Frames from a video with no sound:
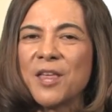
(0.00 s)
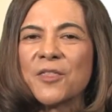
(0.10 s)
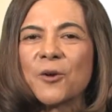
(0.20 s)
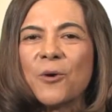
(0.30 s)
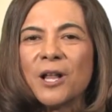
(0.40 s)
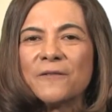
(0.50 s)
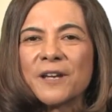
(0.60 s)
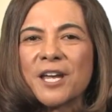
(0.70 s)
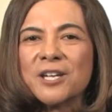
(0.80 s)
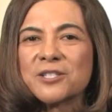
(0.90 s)
the
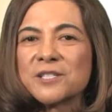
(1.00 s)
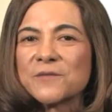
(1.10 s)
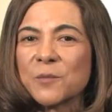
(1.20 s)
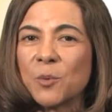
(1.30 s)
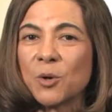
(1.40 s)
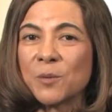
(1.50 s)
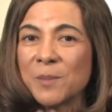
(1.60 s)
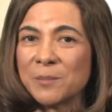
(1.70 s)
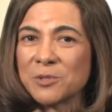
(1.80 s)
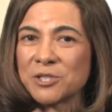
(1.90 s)
qualifications for board
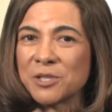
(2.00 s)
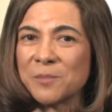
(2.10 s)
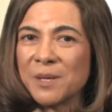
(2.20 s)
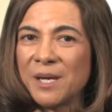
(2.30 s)
membership,